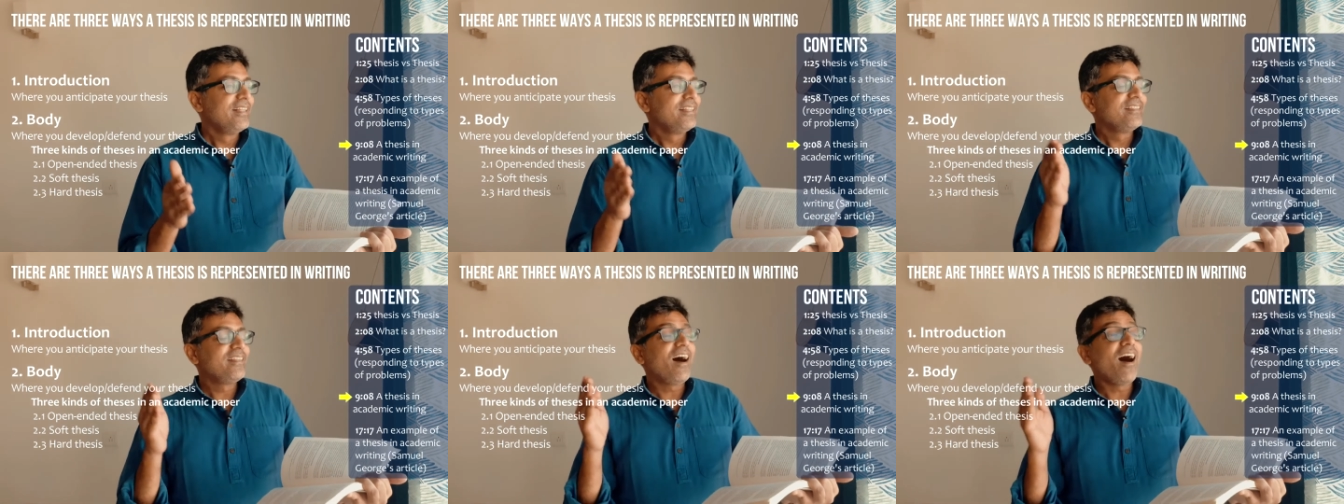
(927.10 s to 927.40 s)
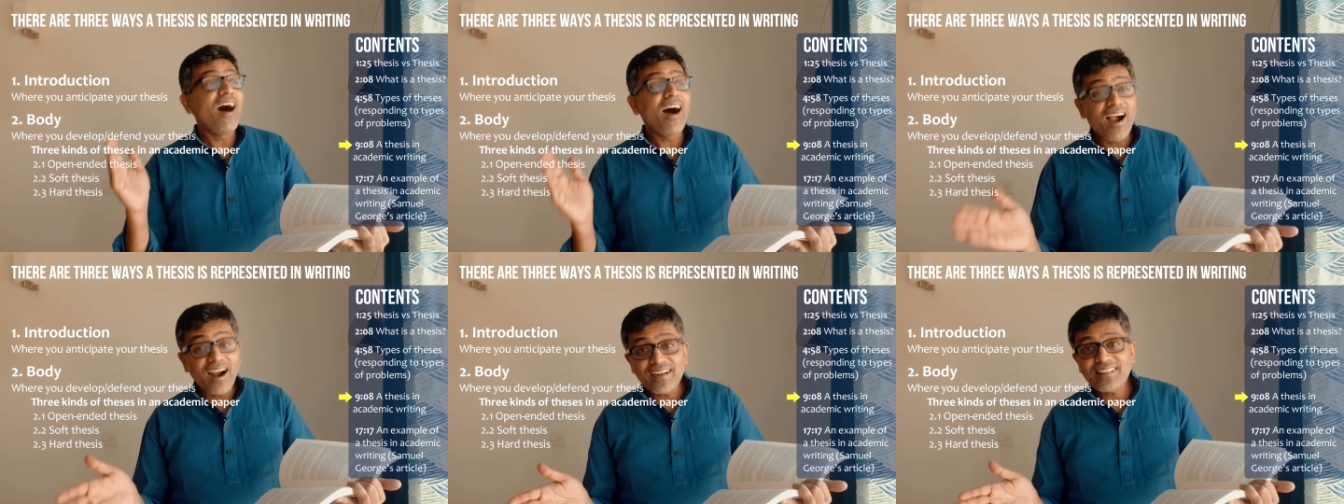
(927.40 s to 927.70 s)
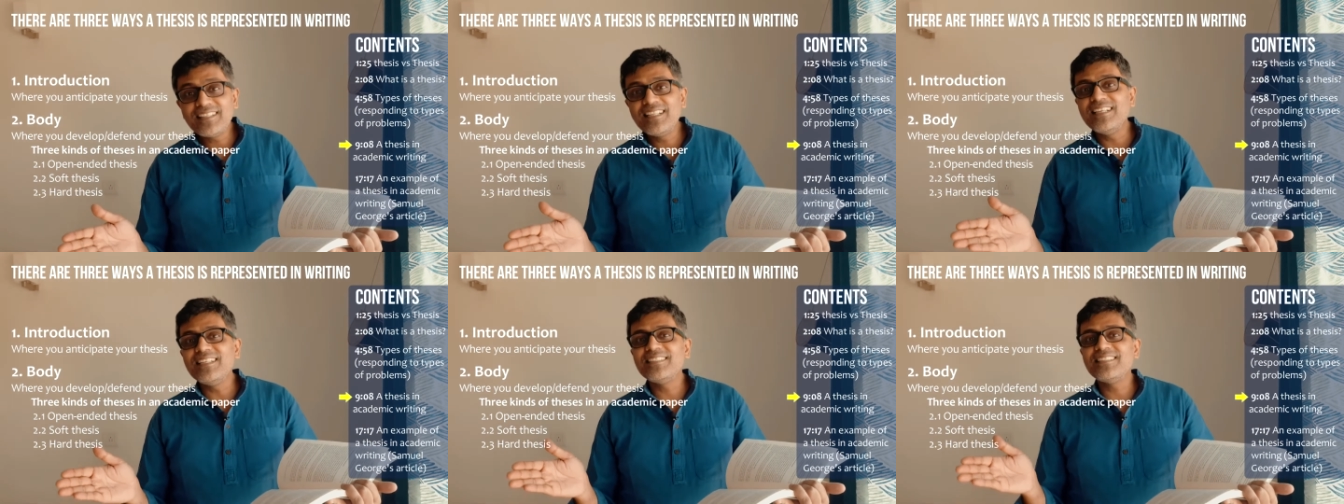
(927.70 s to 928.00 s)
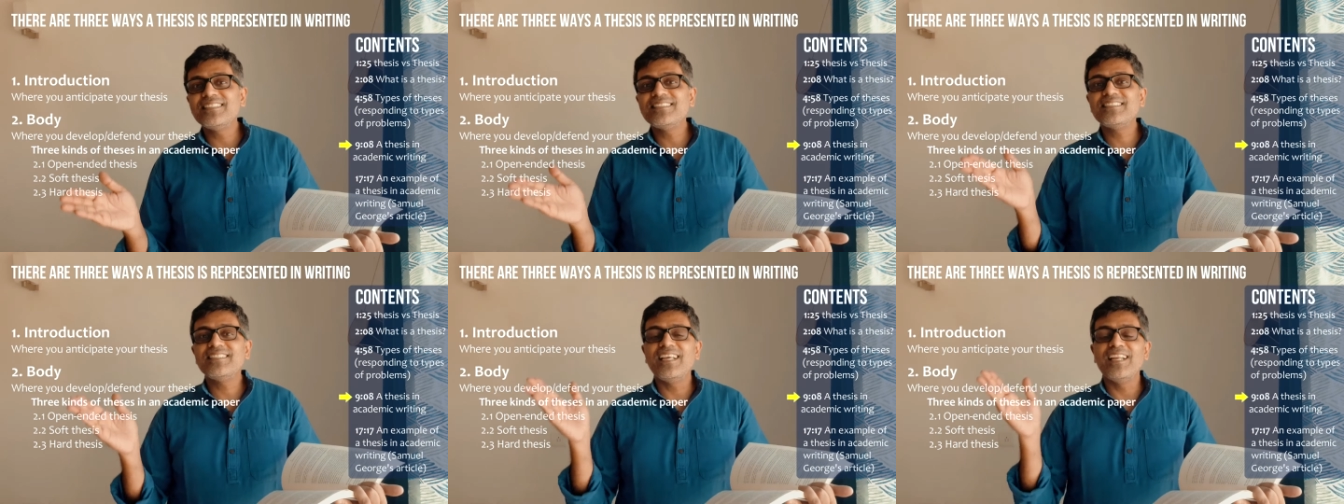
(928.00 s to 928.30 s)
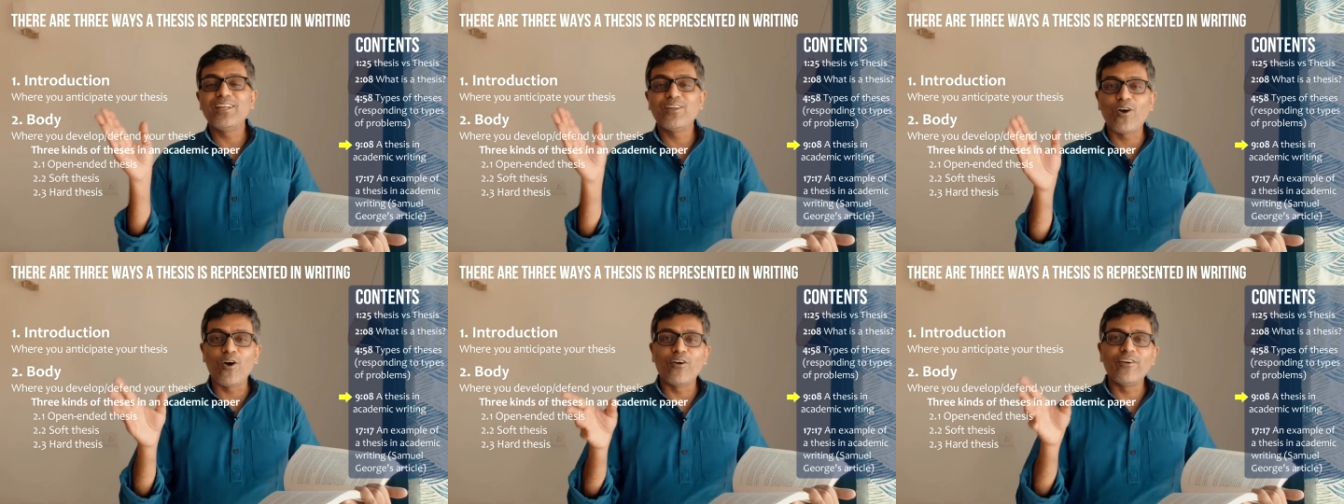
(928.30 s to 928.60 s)
the hard thesis
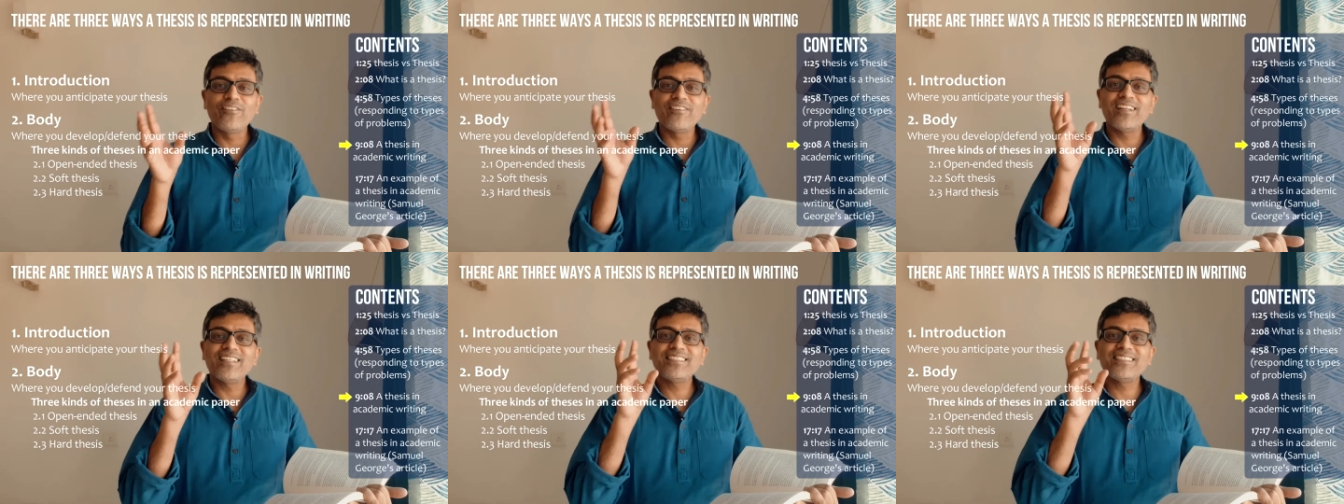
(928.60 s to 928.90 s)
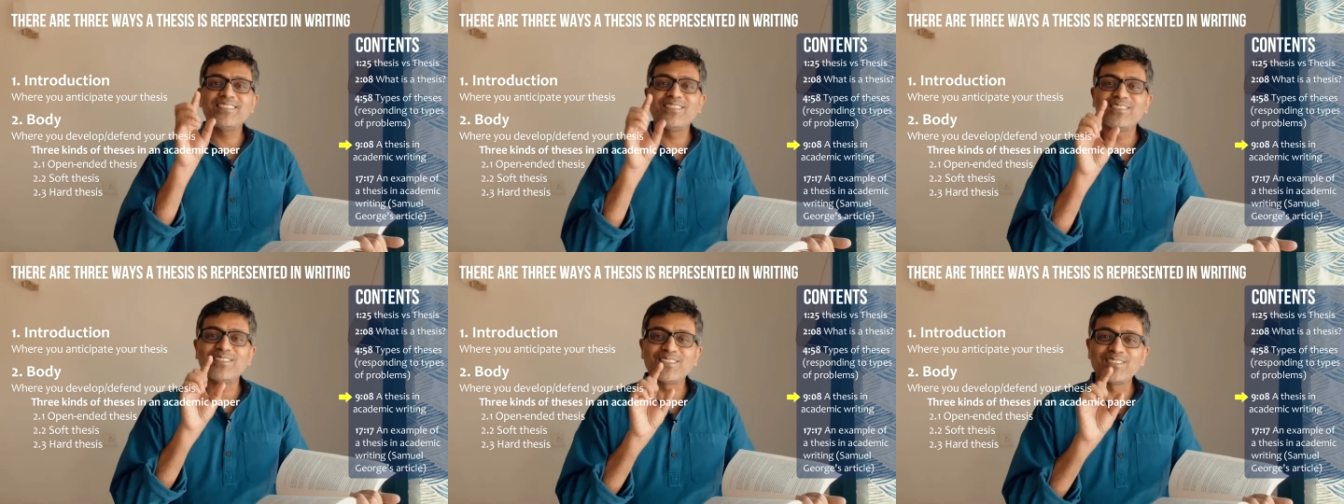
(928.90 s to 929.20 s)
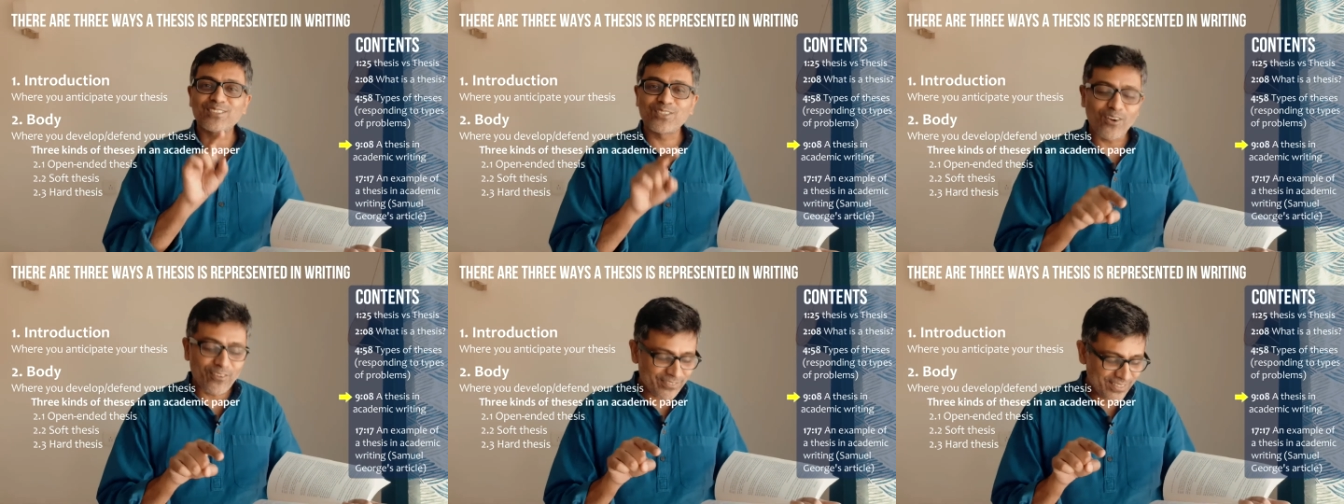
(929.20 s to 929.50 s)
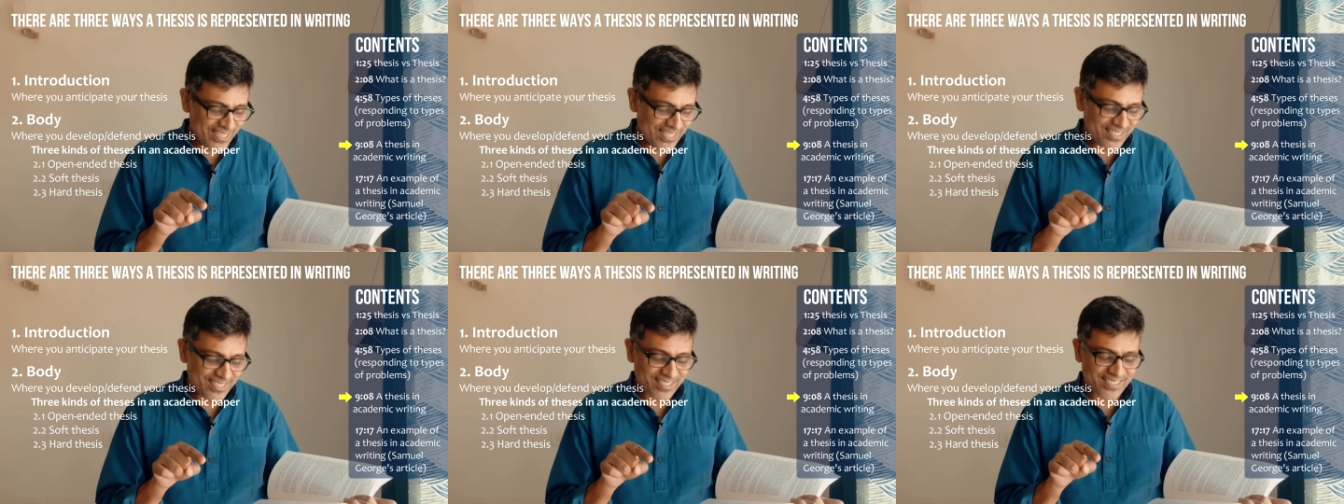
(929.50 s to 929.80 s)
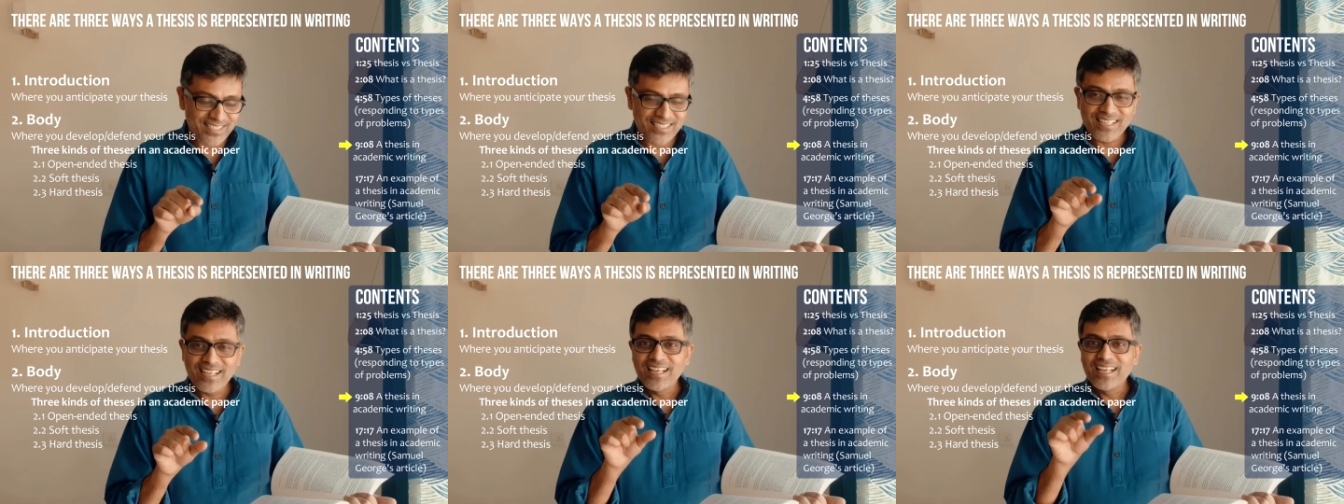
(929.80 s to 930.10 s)
in contrast to the soft
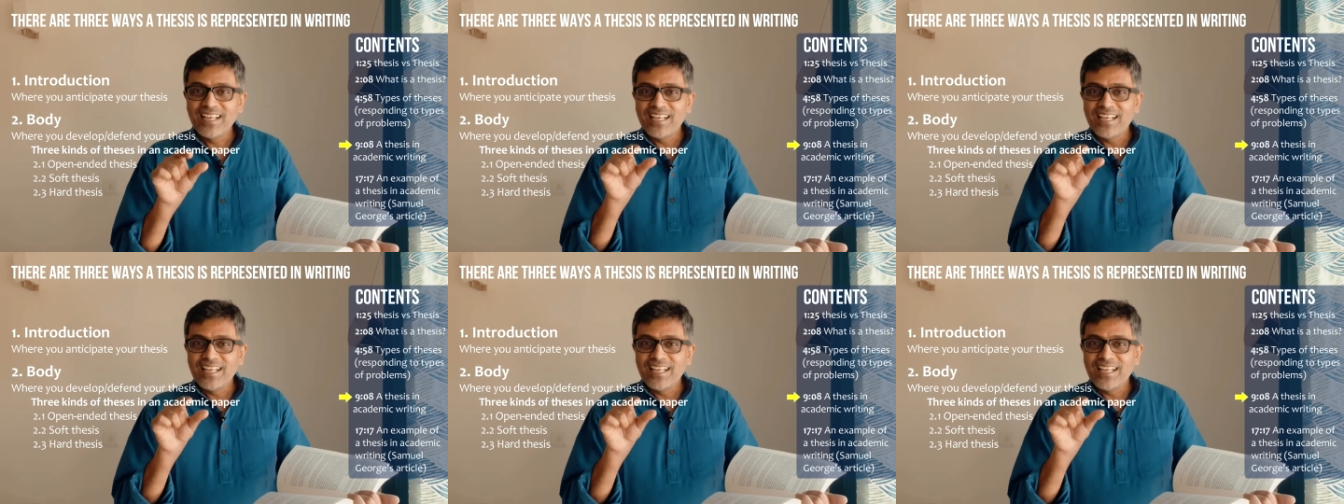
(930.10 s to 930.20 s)
thesis